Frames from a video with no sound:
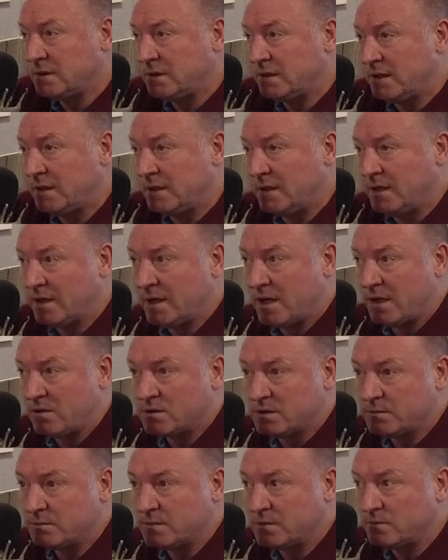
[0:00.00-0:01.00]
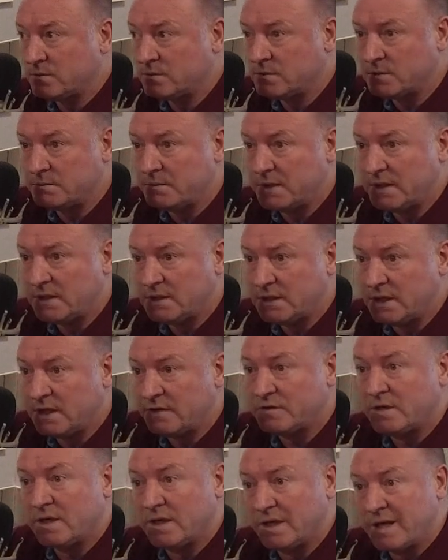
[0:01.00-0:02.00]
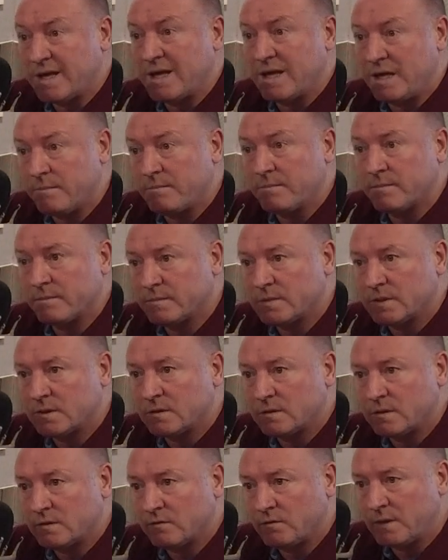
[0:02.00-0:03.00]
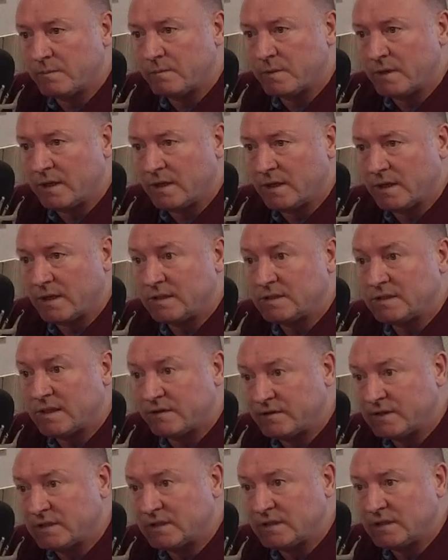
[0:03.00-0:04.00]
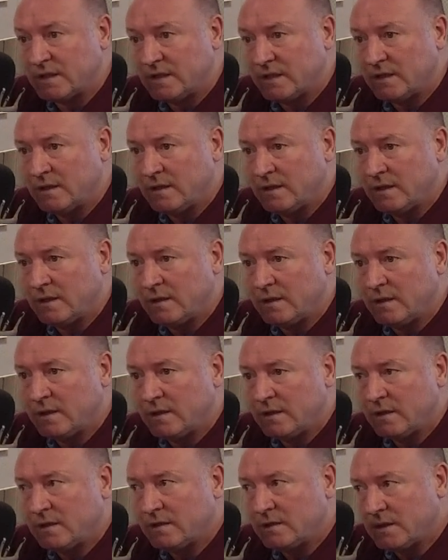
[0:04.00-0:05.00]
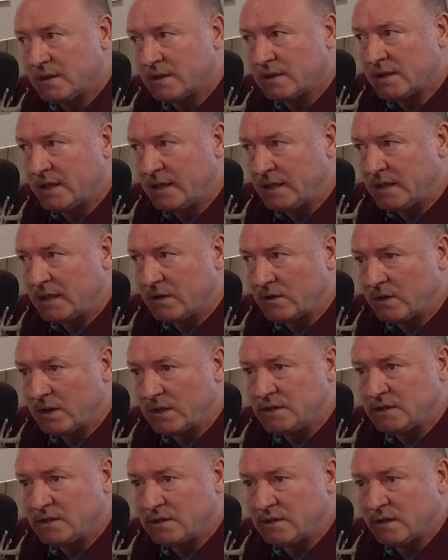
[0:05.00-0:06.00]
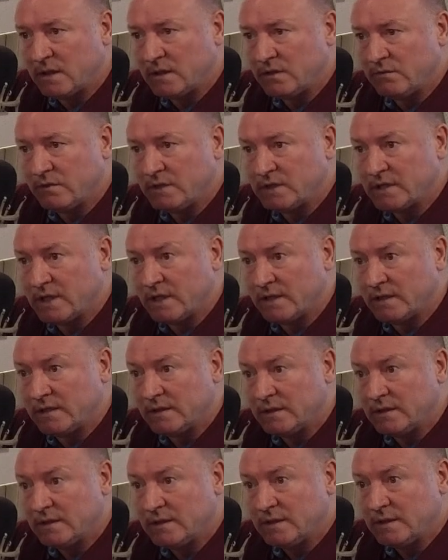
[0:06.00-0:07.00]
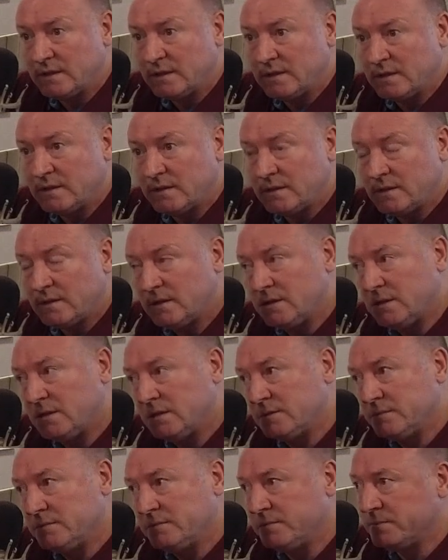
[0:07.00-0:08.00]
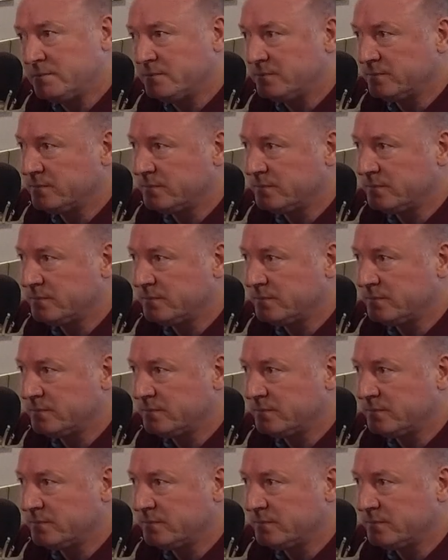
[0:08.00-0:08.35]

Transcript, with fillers: and then the announcement was made after the game, the, the replay against Everton, that Kenny Dalglish had, had resigned, and